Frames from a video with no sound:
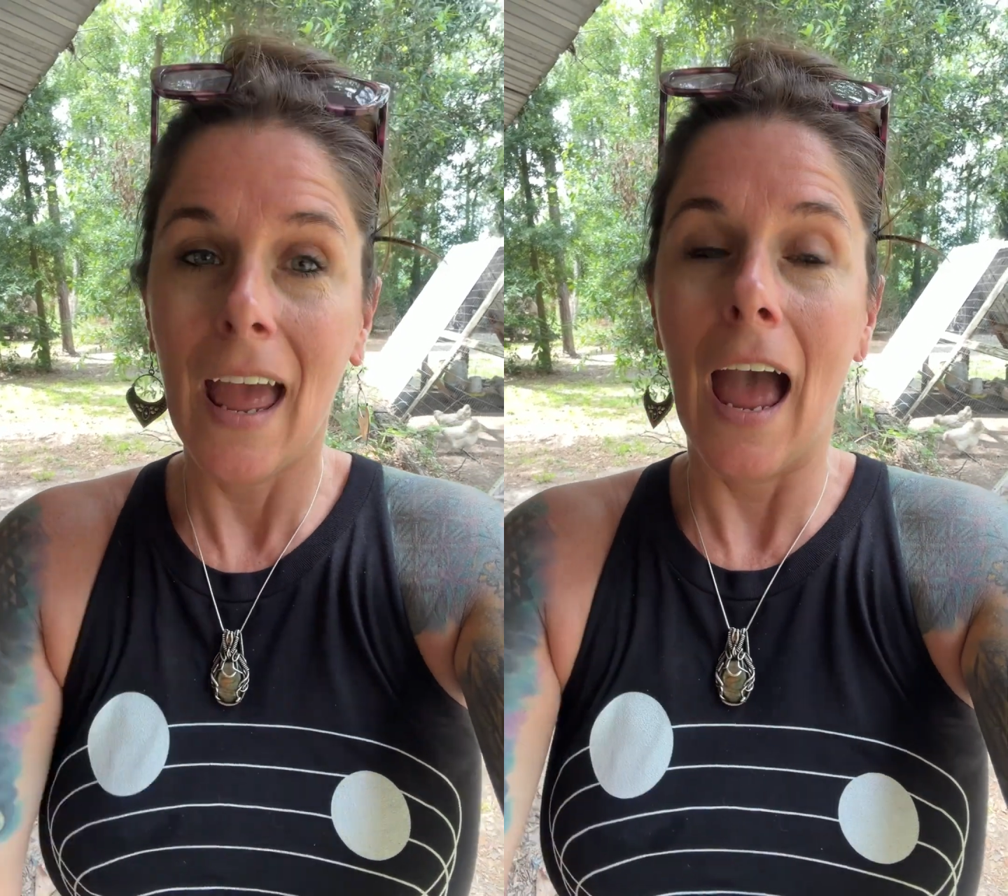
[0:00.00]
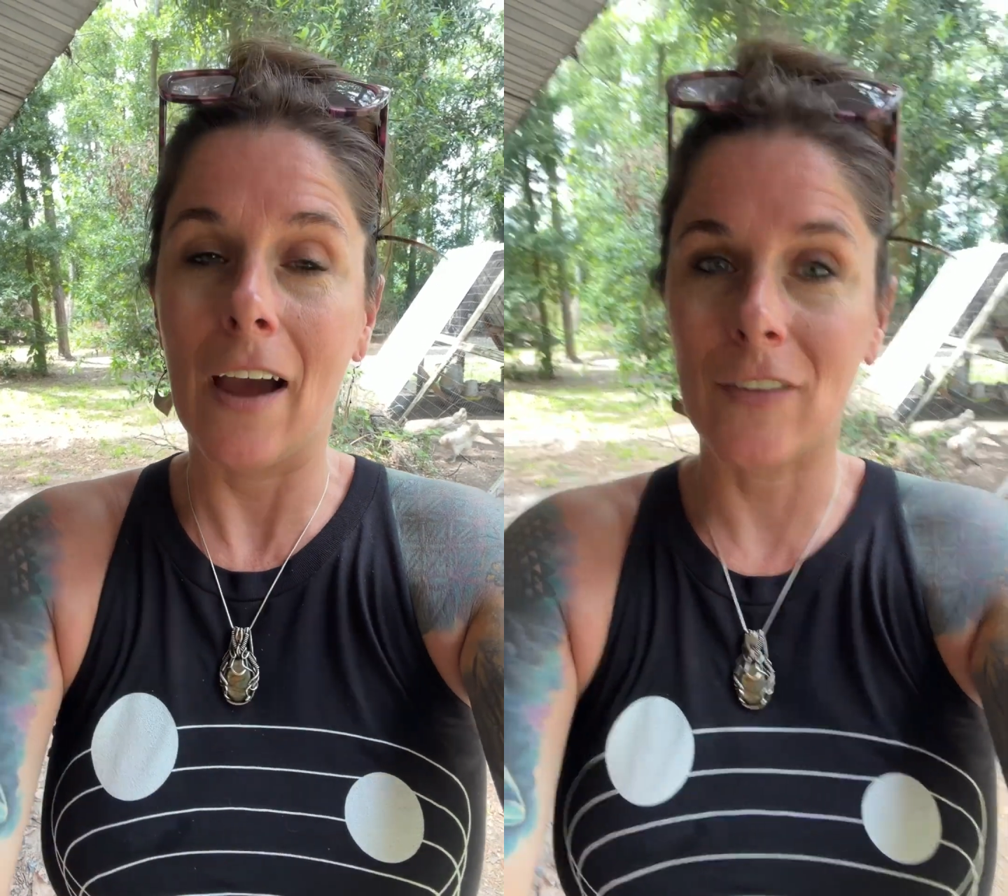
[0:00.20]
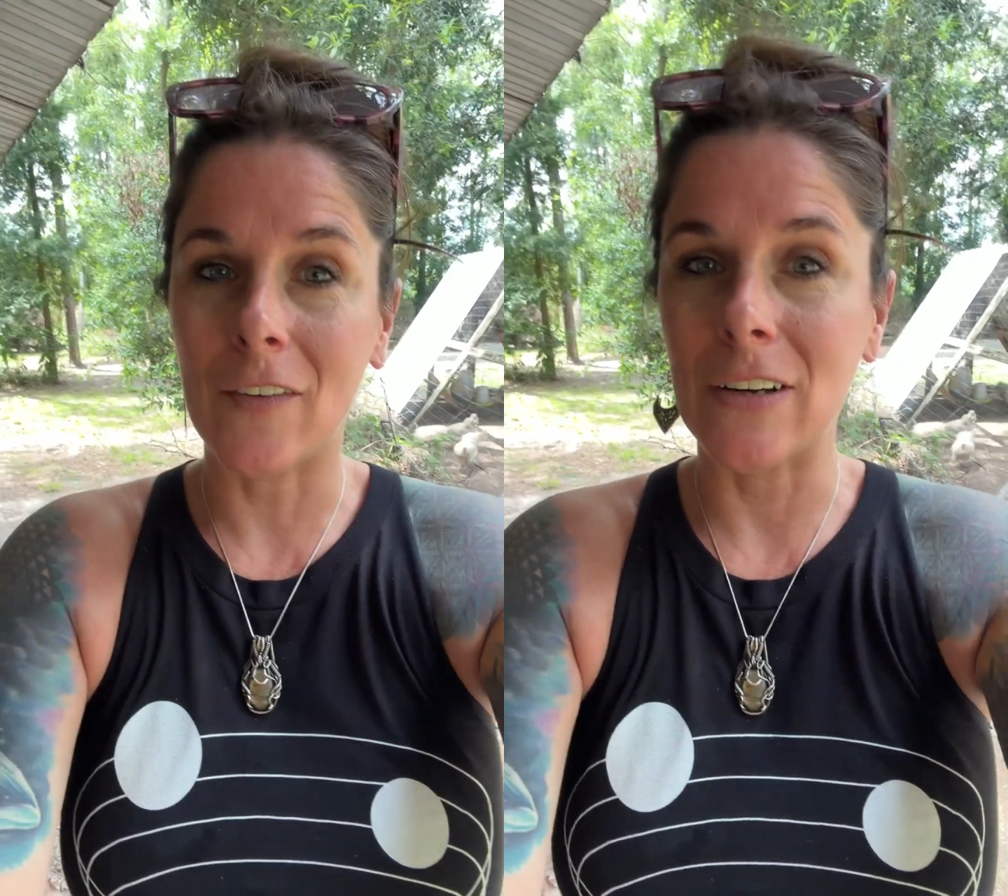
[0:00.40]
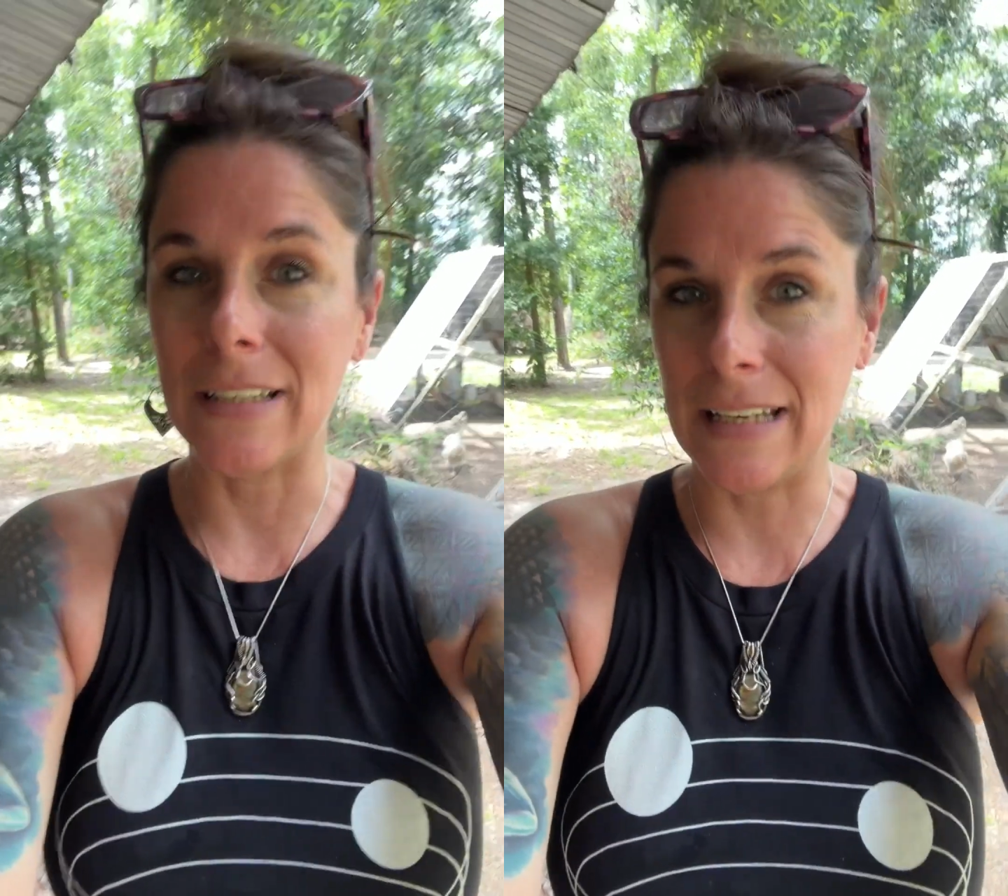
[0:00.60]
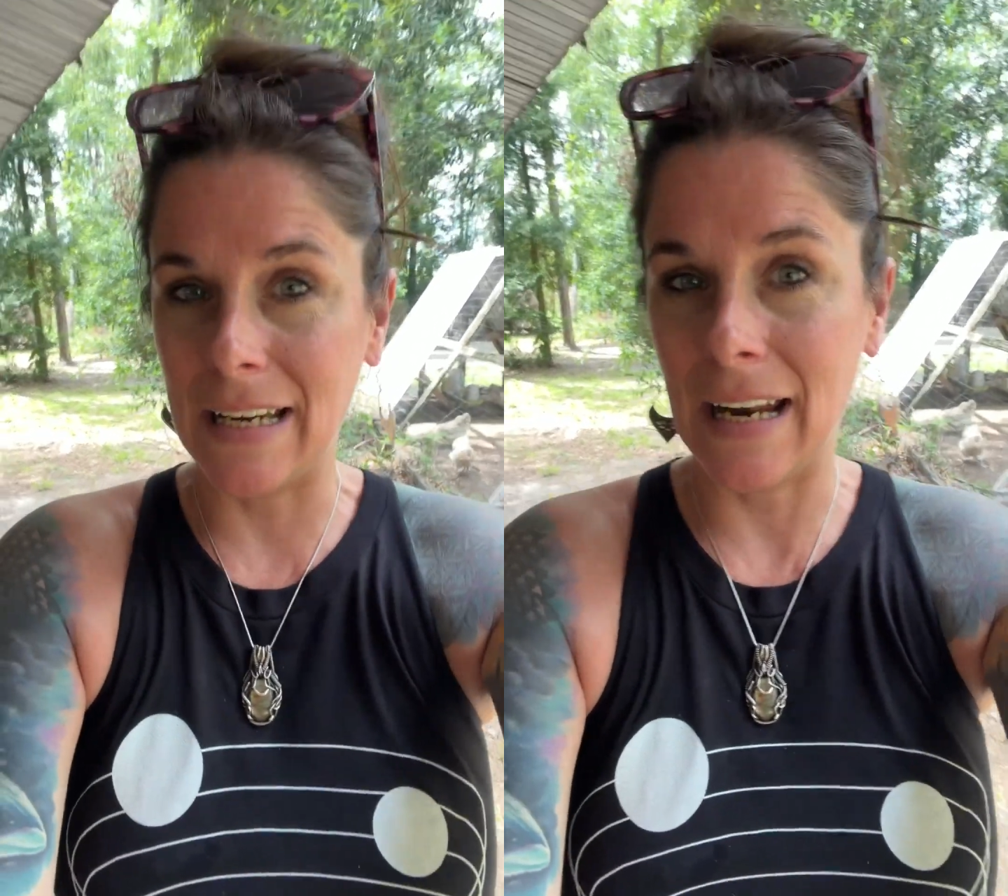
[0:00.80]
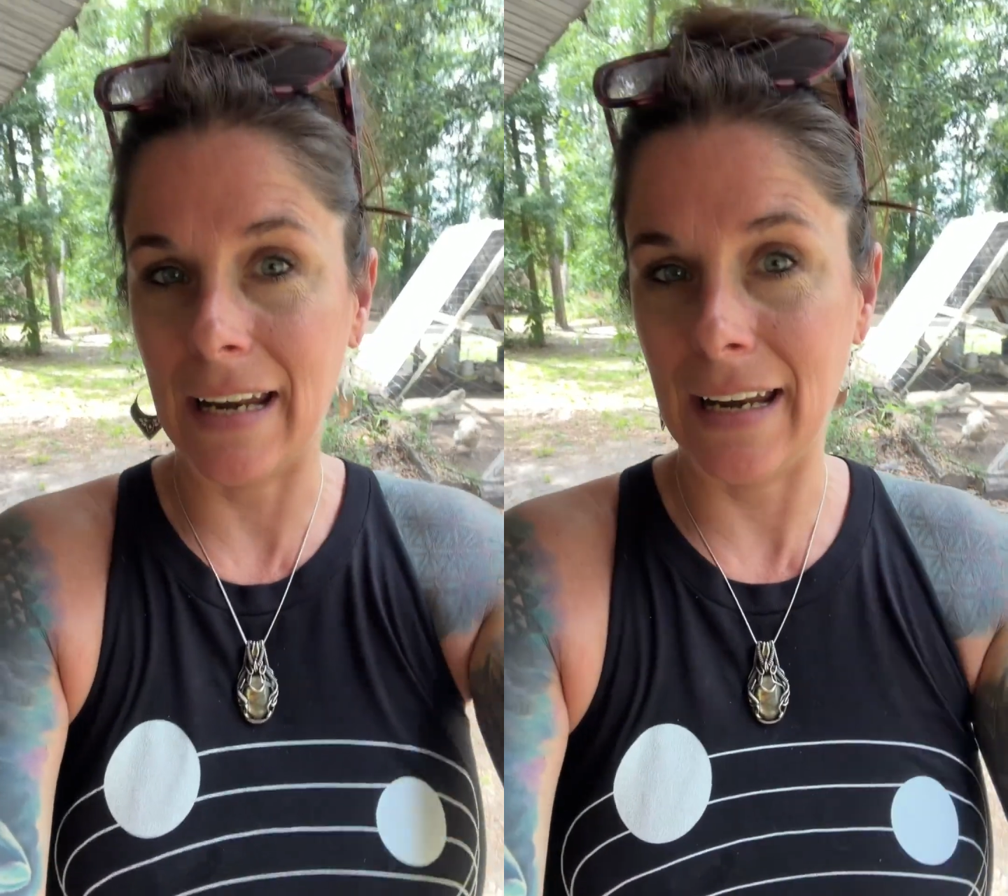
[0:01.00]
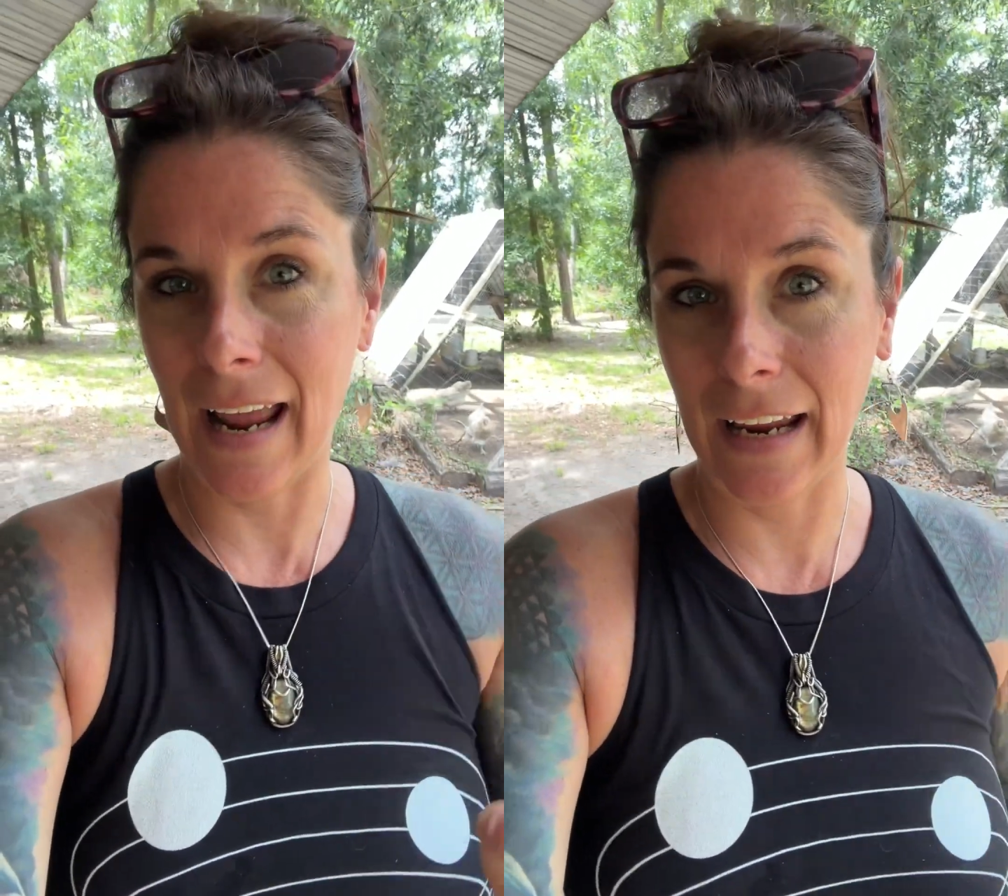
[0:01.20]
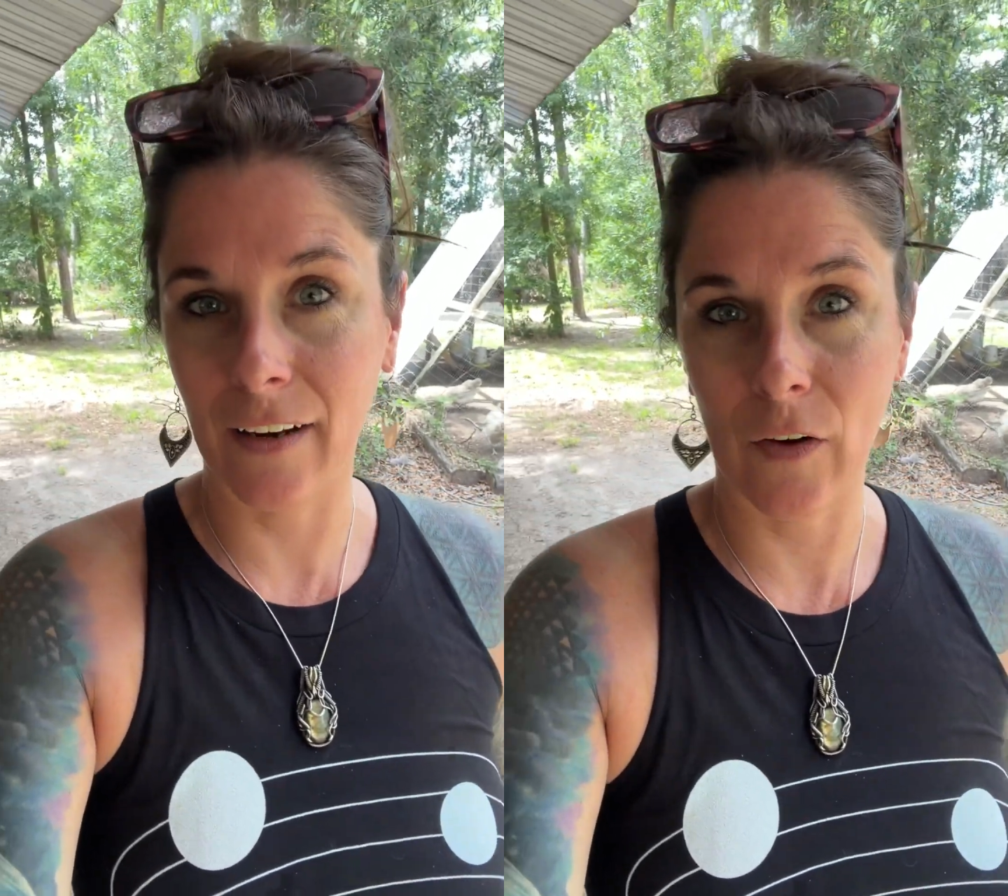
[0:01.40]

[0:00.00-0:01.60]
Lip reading: have never seen any negative